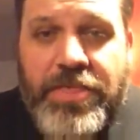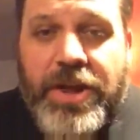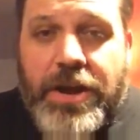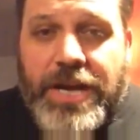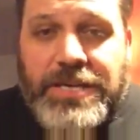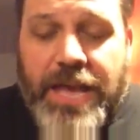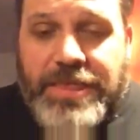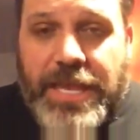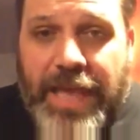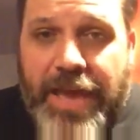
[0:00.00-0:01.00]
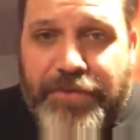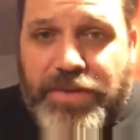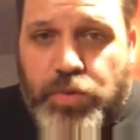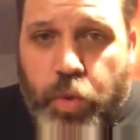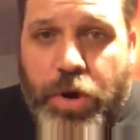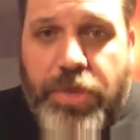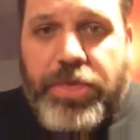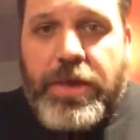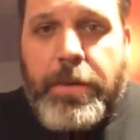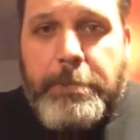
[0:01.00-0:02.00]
They're not taught that life is worth